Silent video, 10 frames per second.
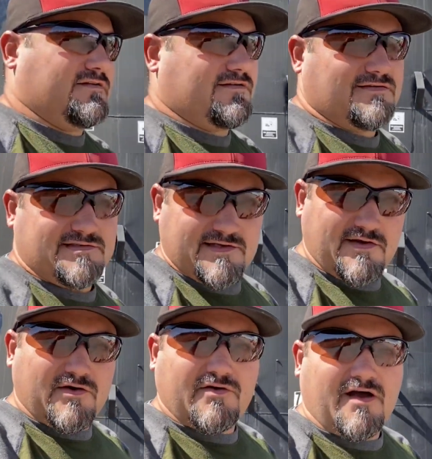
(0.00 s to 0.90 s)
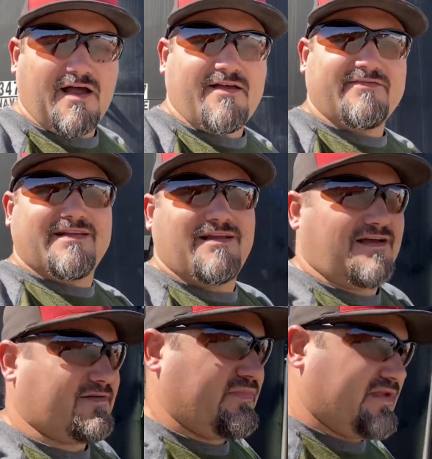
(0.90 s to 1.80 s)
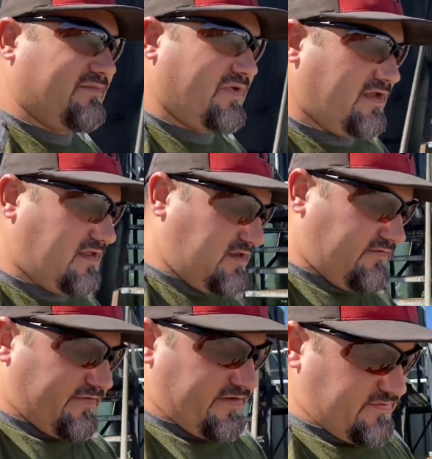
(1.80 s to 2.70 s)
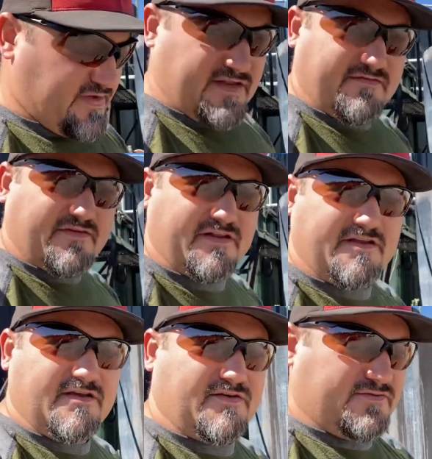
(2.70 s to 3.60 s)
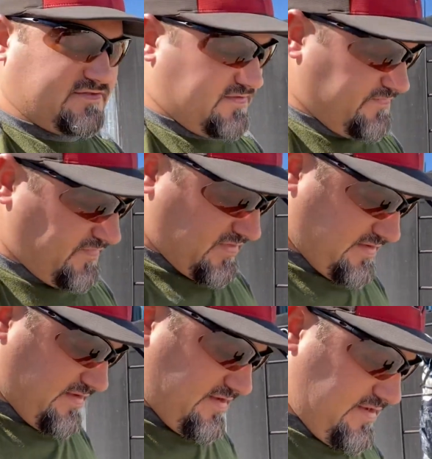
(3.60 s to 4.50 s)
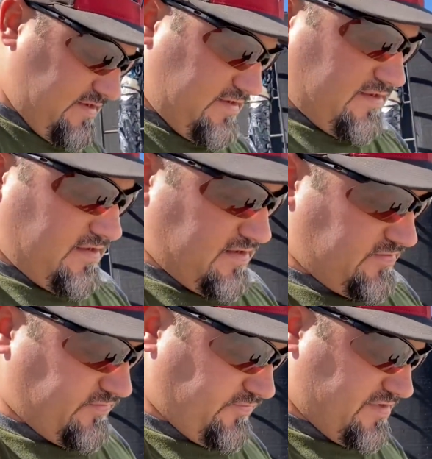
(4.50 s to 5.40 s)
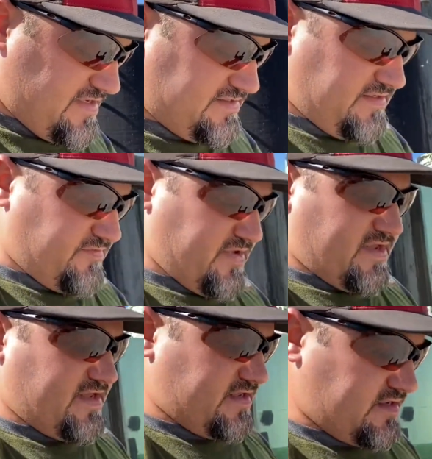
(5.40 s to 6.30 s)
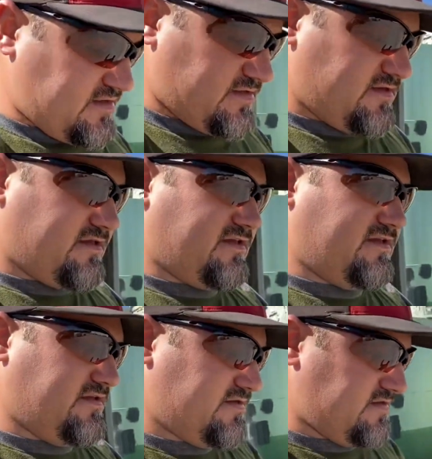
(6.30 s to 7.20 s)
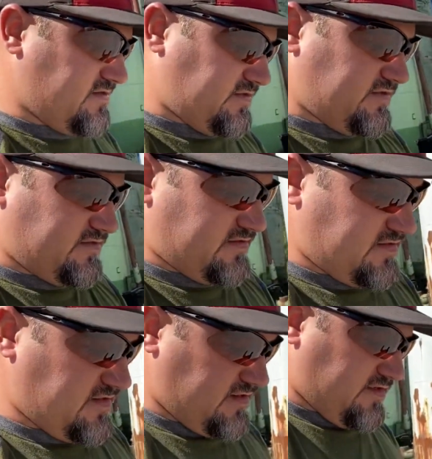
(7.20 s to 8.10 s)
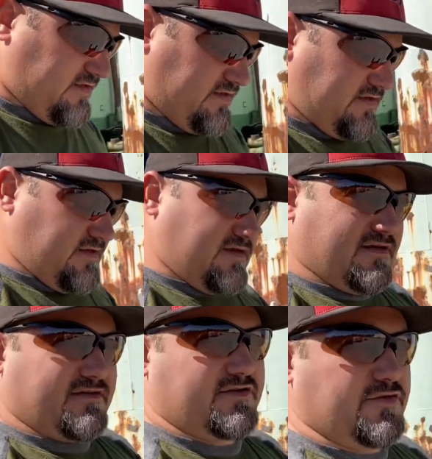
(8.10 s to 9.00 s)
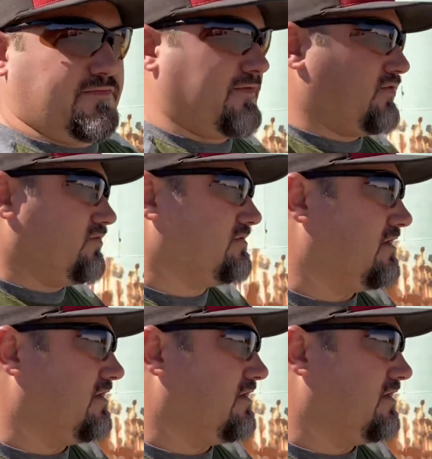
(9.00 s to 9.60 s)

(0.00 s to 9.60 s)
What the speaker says: So I have not been making very many videos. The reason being is twofold.